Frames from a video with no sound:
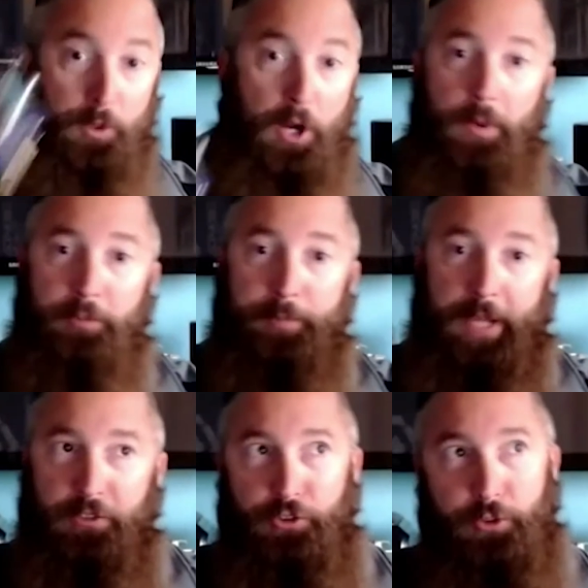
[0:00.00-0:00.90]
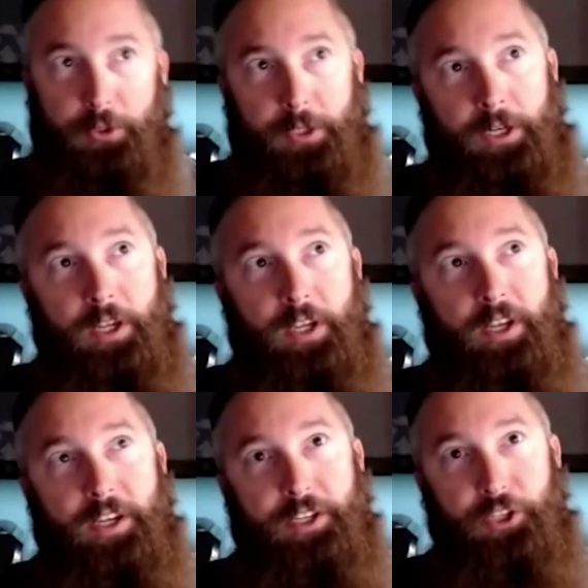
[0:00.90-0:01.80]
always paint your
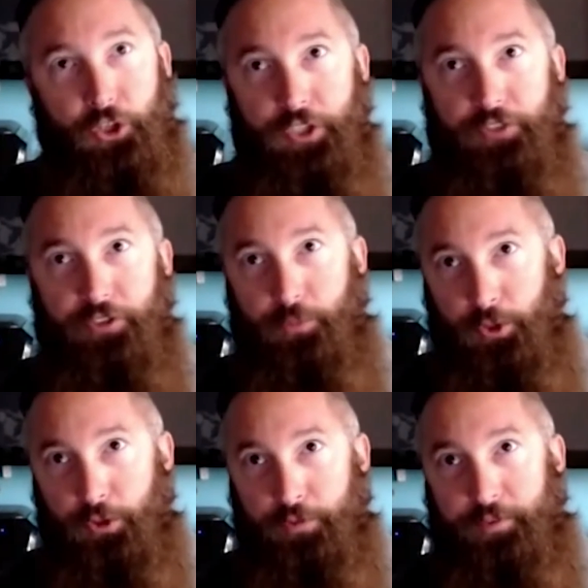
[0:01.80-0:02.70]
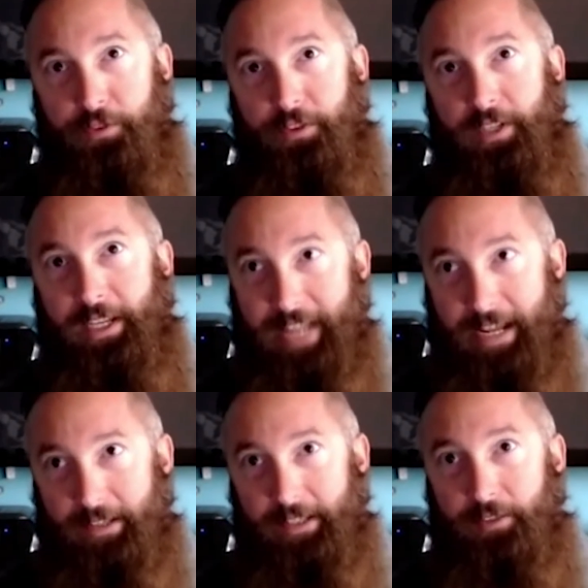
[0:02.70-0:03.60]
hoods and roofs and
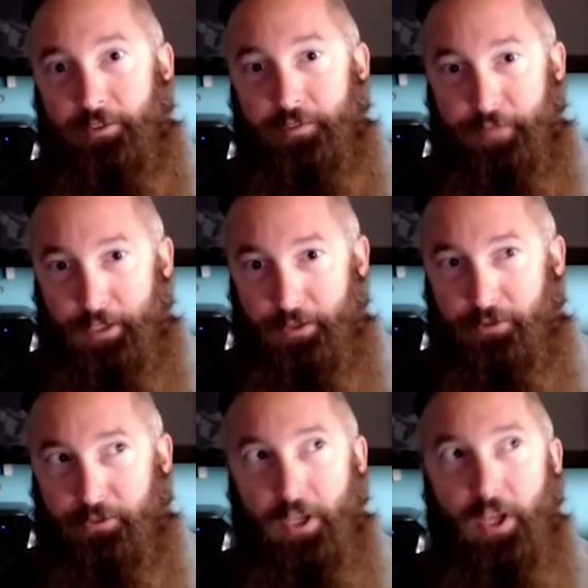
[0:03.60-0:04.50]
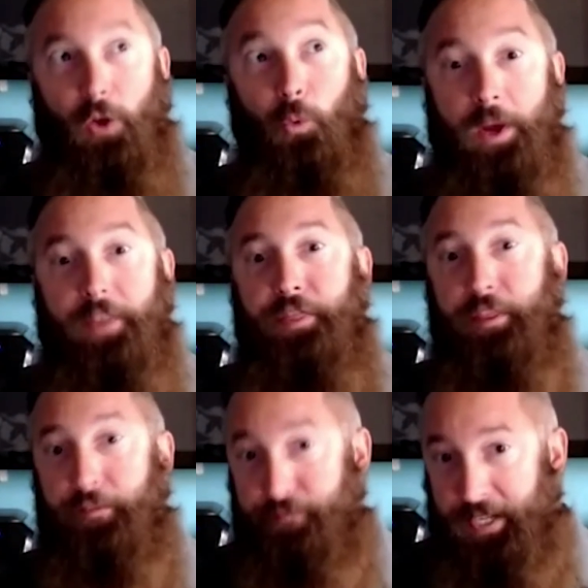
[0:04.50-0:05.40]
deck lids first with
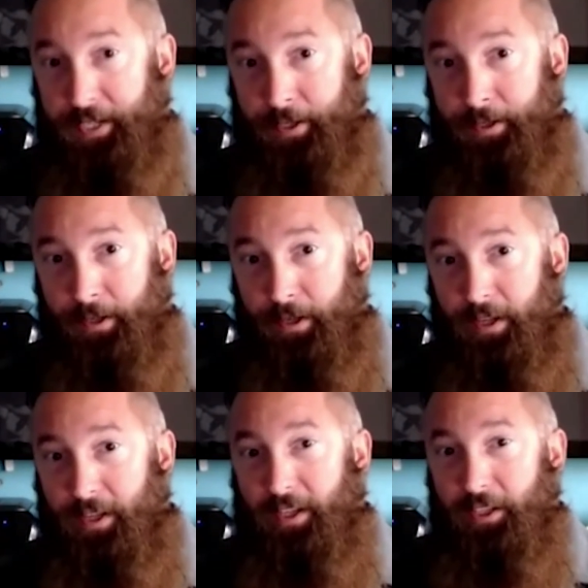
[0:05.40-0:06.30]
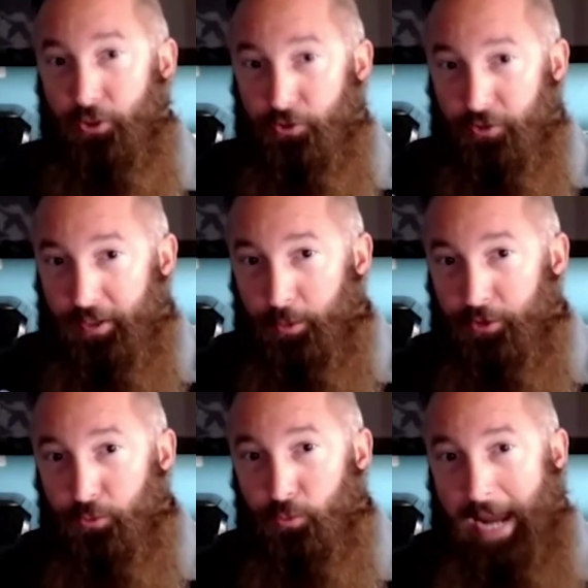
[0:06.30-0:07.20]
the fear. Usually there
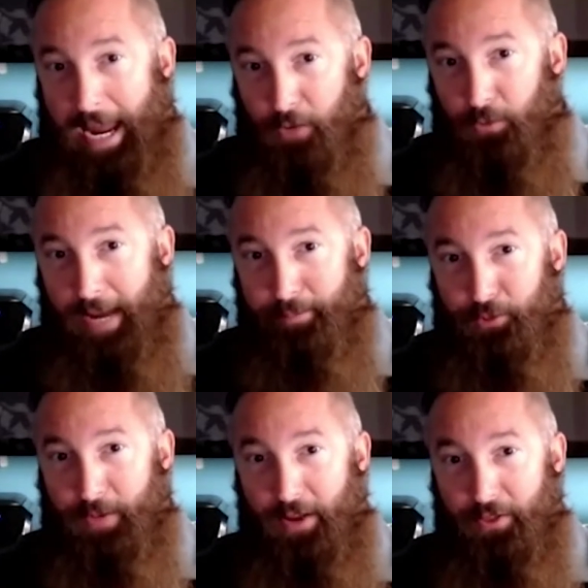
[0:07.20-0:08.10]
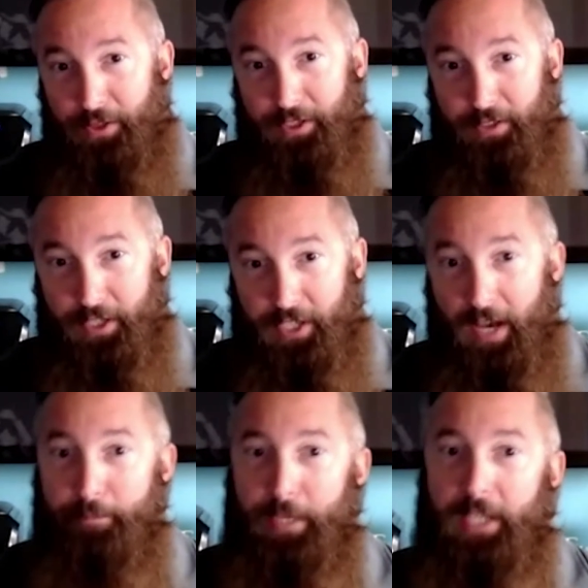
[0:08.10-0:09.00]
was a rag wrapped around the
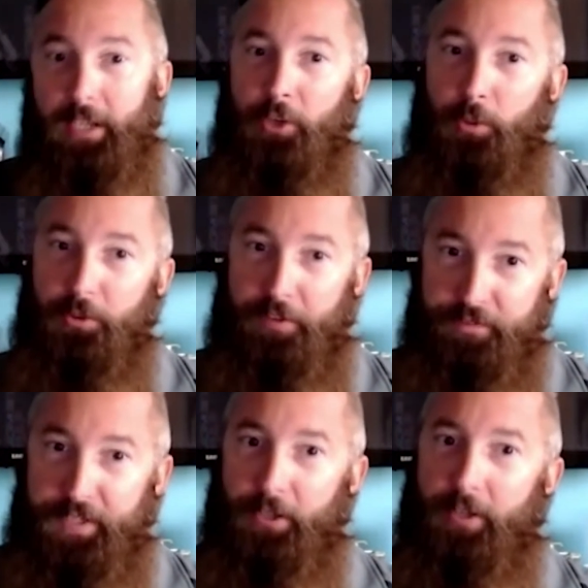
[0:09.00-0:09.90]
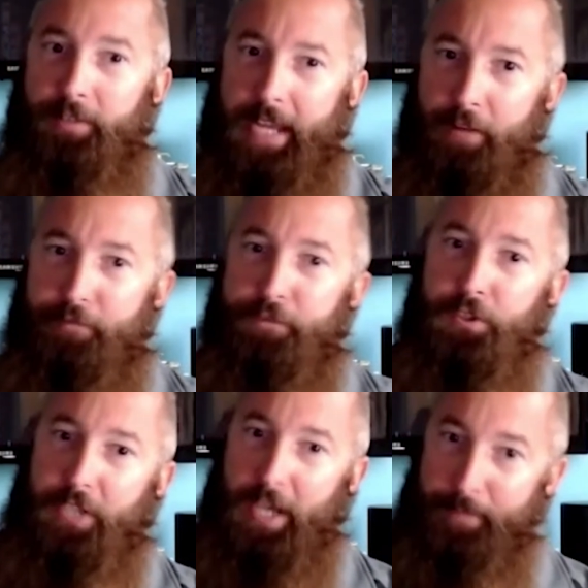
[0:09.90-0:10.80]
cup, because there was the fear of, I got a
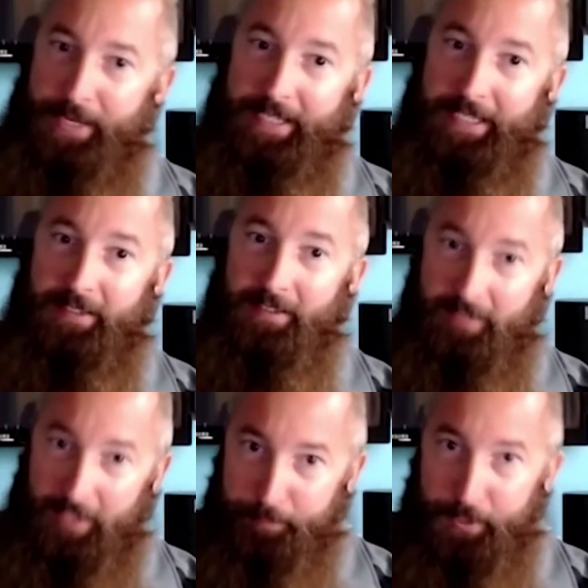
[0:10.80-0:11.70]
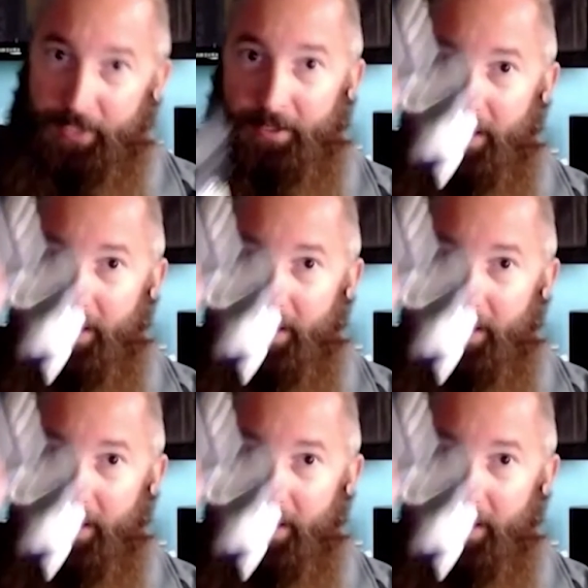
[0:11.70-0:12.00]
full cup and I need to tip it